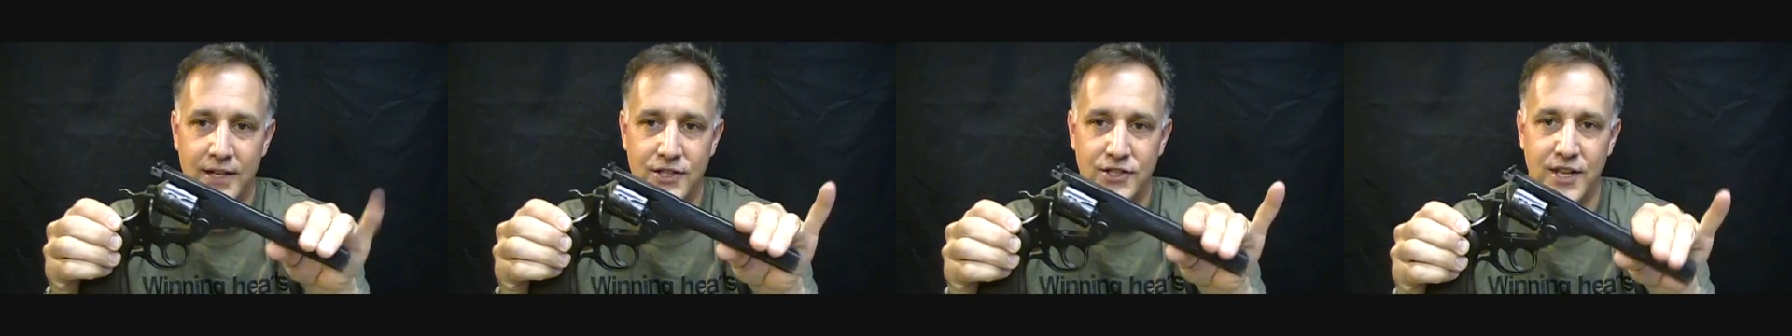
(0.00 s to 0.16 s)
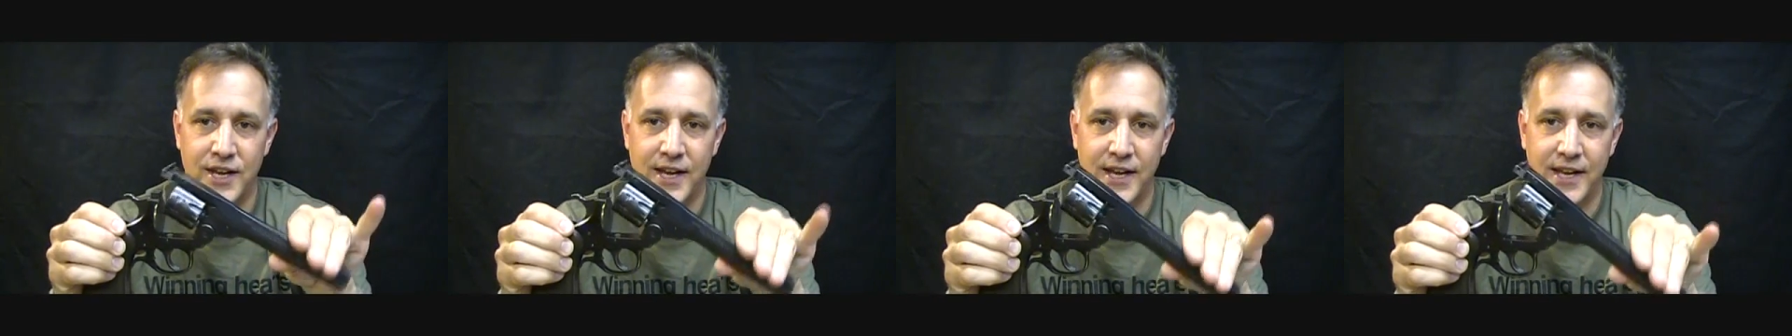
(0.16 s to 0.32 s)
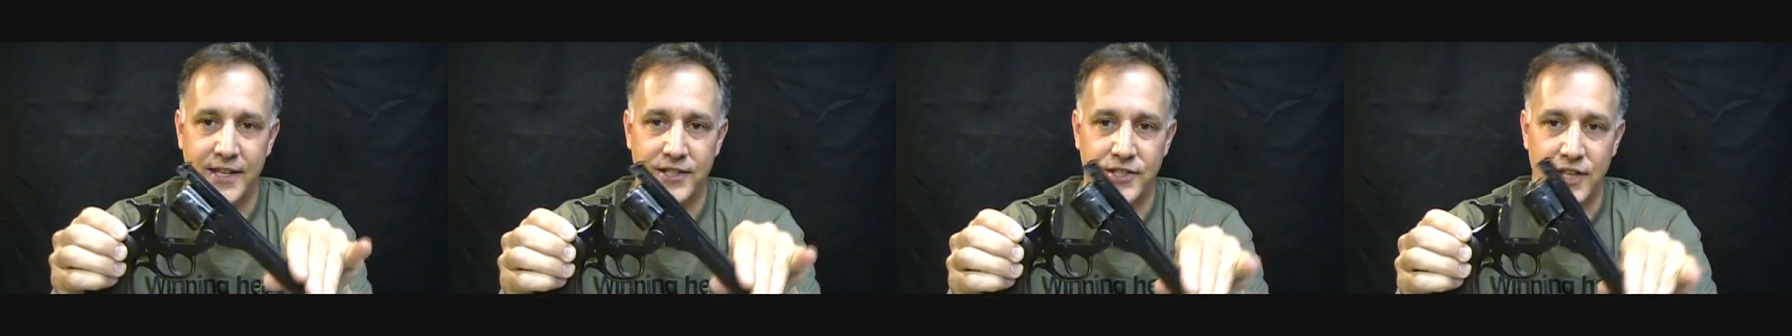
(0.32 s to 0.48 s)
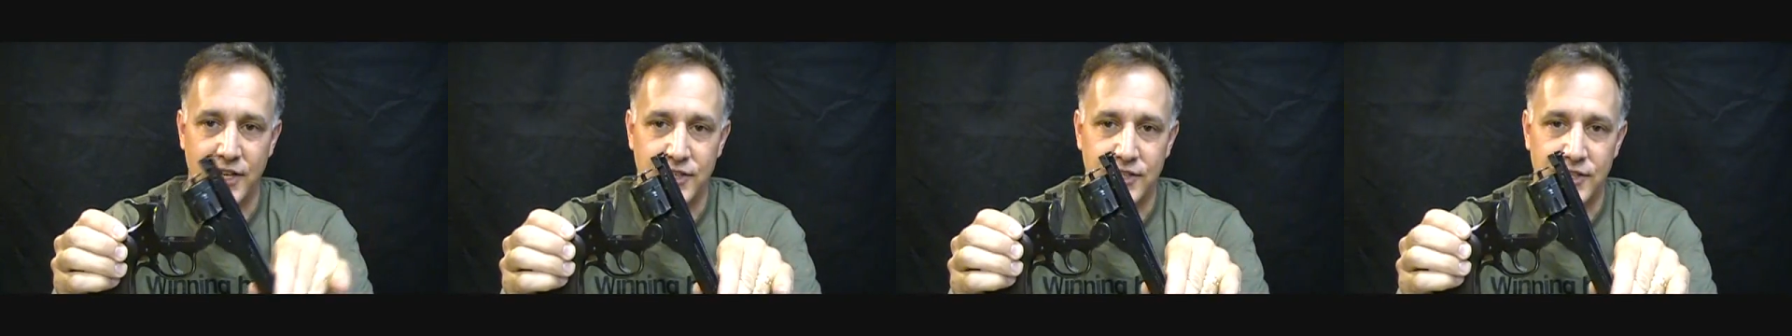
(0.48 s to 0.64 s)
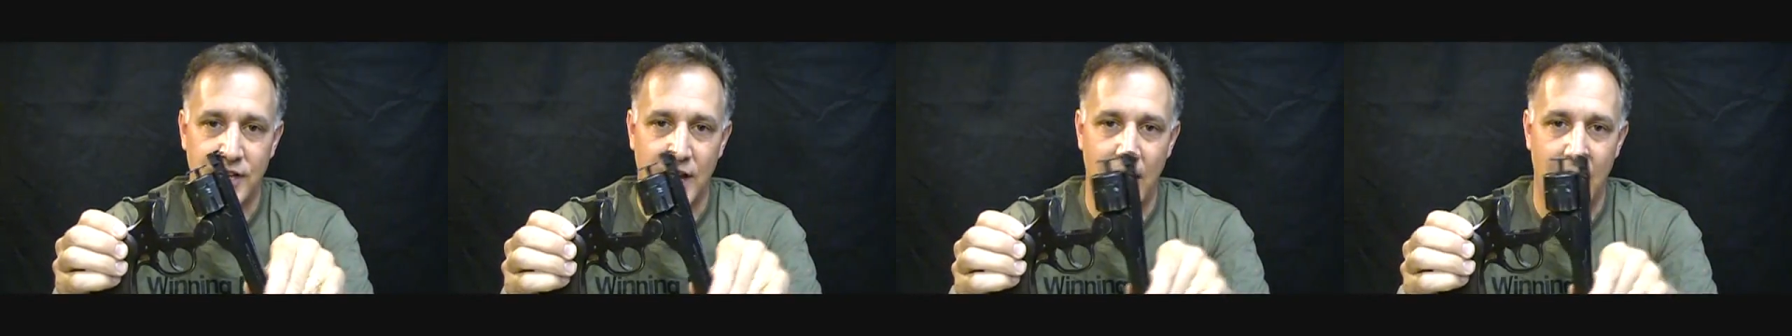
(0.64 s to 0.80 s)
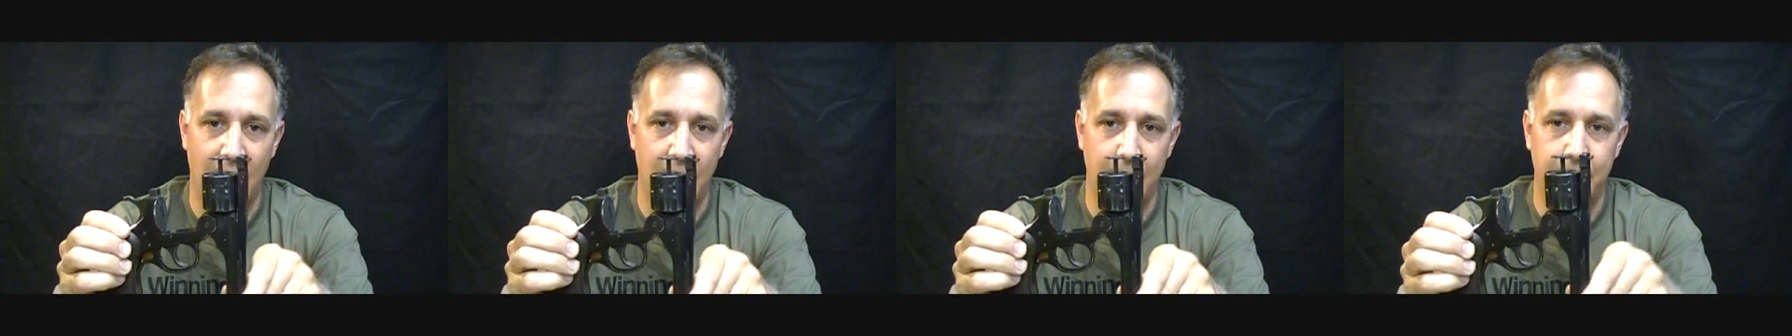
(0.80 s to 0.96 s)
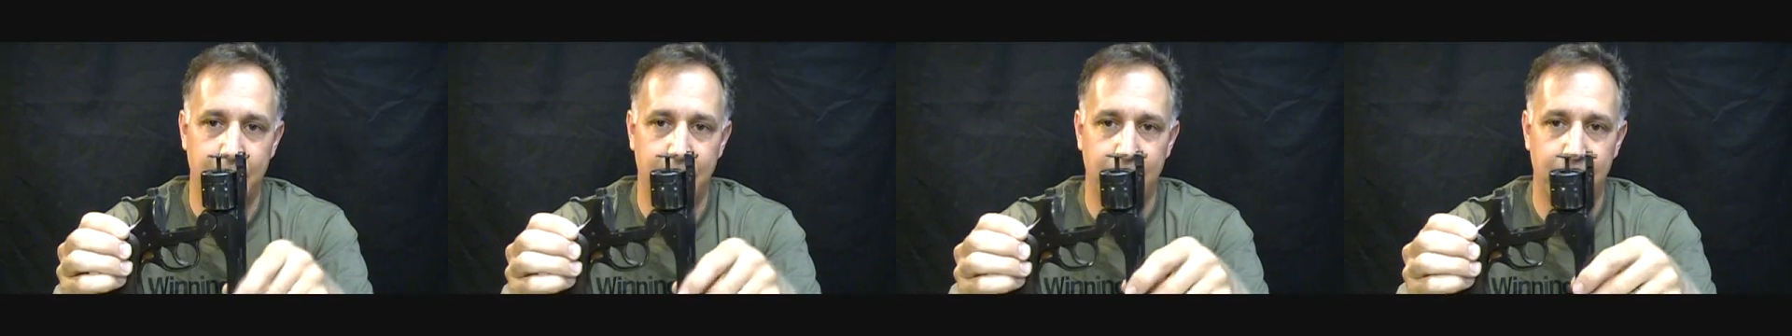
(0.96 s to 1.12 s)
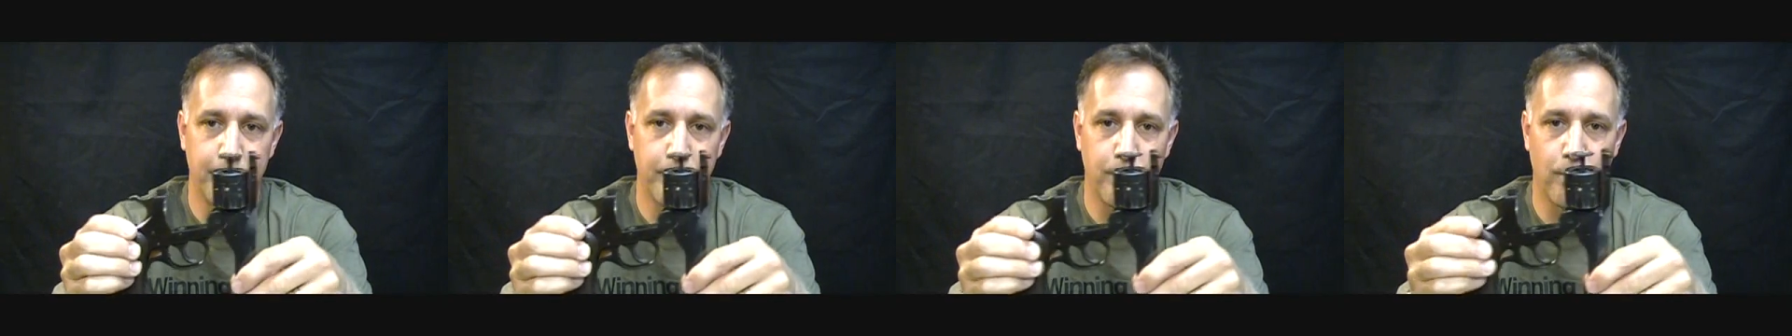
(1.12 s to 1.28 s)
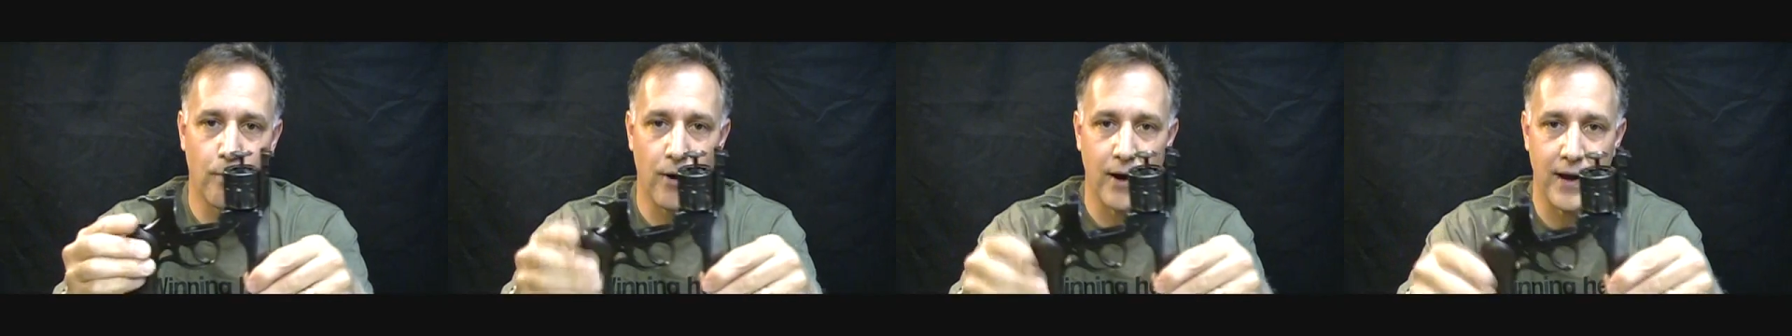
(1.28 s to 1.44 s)
is that it is a top
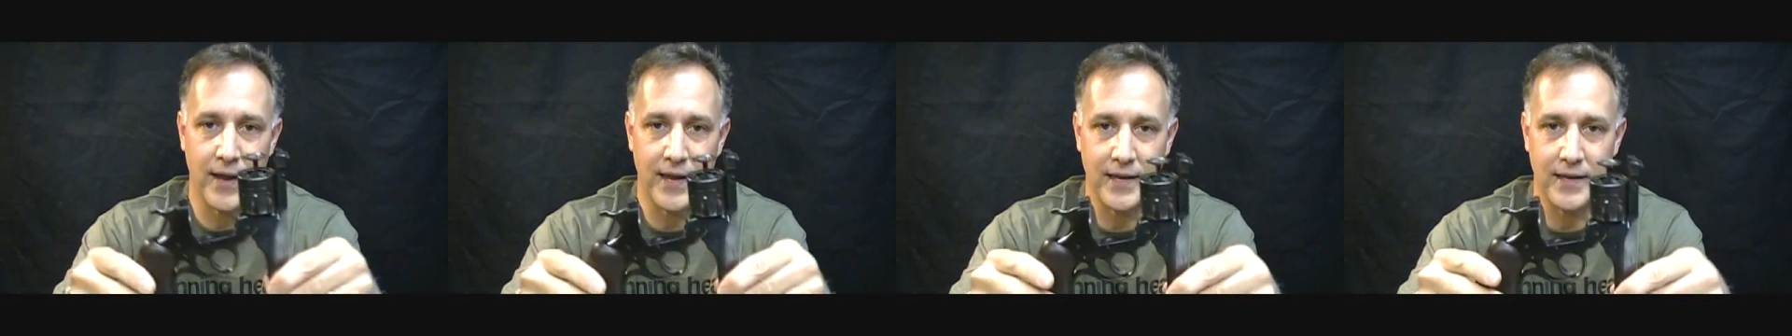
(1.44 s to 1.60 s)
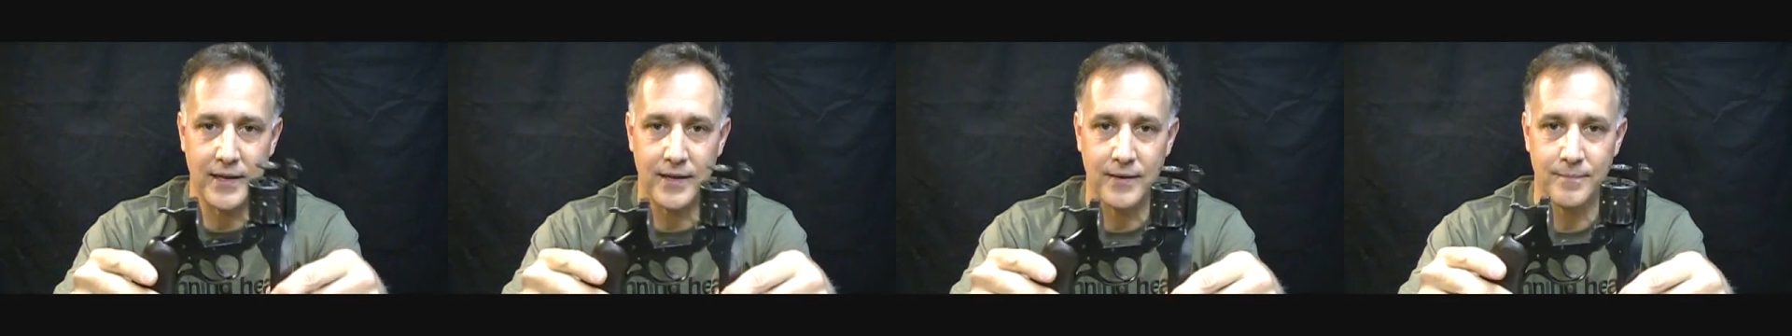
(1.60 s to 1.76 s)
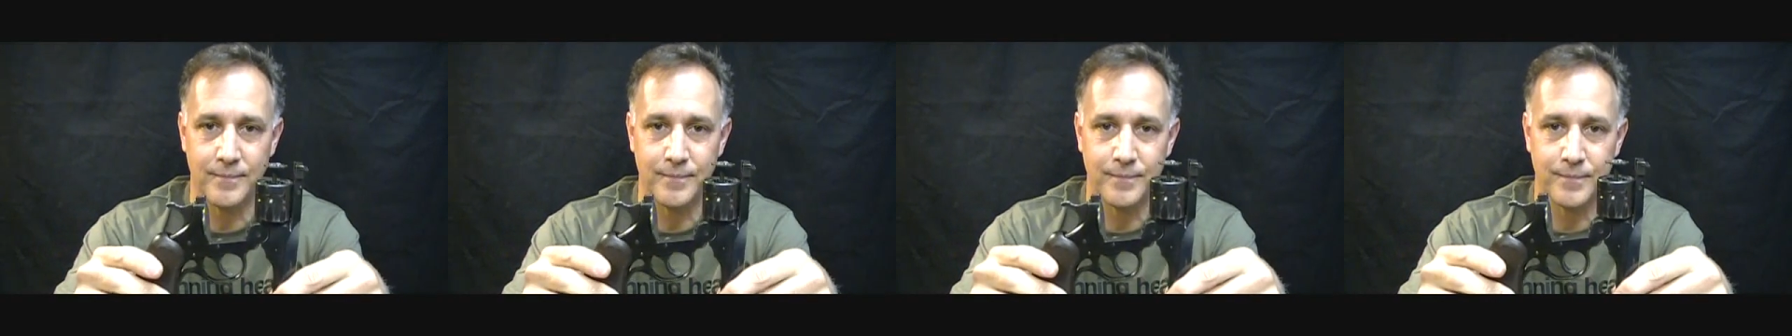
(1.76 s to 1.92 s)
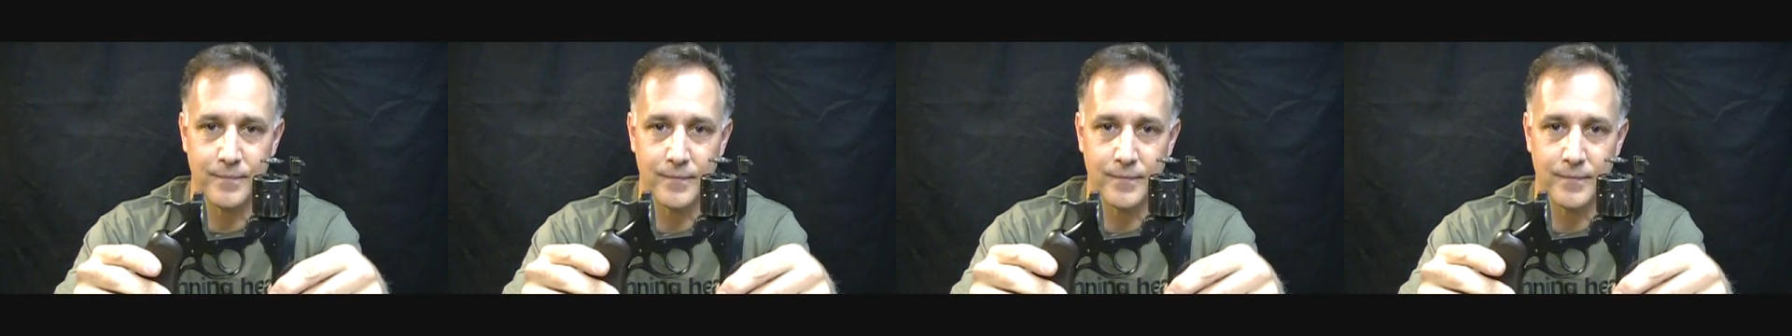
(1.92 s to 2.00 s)
break,